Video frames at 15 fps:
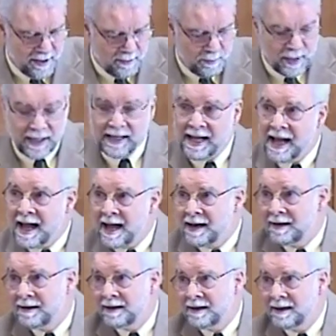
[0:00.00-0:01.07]
But
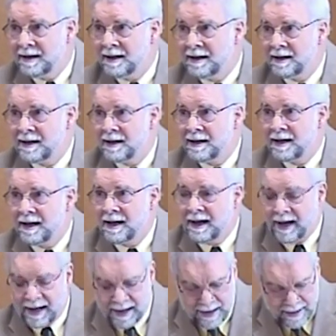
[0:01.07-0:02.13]
again,
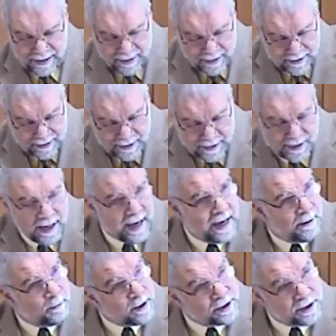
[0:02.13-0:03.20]
I say
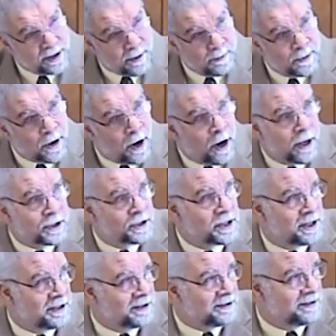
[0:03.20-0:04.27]
with some
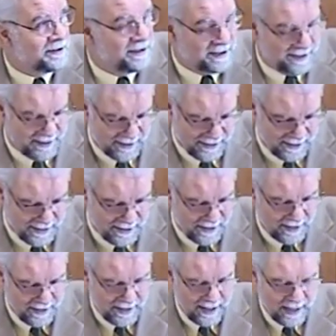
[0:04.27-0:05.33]
caution,
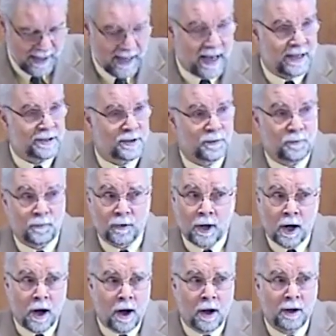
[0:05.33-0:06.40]
as
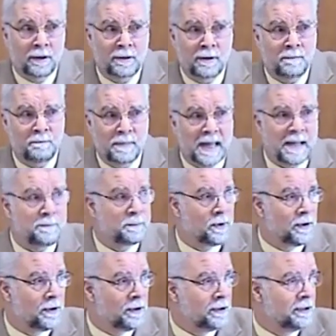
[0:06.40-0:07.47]
flawed
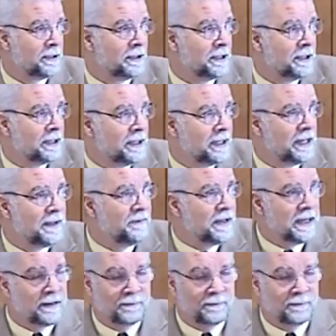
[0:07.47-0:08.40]
people living in